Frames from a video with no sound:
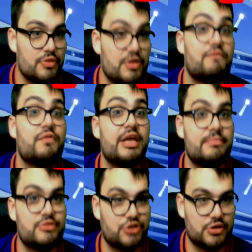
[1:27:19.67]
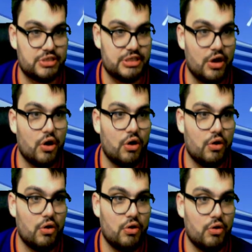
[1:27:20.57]
The Flames jersey.
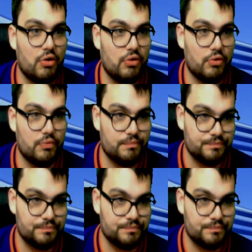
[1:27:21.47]
Oh,